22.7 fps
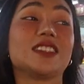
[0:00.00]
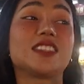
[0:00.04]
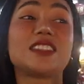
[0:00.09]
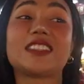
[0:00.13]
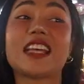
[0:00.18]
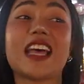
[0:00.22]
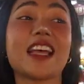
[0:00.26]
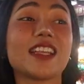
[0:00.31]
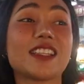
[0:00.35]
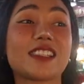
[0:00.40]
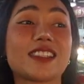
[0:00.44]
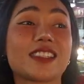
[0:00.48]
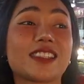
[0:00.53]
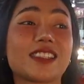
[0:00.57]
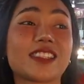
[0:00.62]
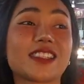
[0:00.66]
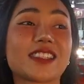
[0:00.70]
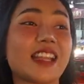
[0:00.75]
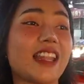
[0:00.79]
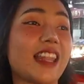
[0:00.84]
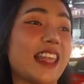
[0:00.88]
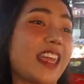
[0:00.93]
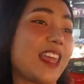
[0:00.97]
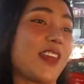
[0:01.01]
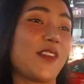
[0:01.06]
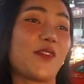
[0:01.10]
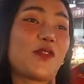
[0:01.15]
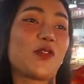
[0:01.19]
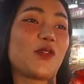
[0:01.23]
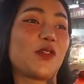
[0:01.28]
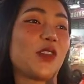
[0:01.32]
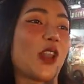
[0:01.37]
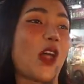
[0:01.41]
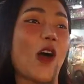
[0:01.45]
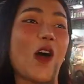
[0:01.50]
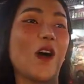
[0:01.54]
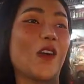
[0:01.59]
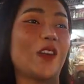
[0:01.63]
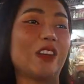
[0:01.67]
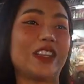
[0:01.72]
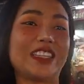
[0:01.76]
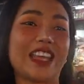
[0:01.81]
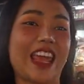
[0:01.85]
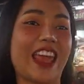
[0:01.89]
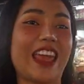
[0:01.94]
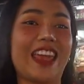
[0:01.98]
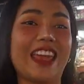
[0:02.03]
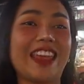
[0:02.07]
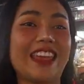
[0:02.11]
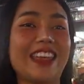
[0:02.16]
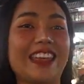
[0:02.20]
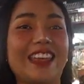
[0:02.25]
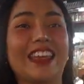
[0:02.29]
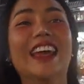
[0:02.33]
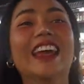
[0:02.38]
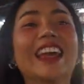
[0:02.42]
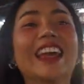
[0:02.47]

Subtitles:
just sleep long day.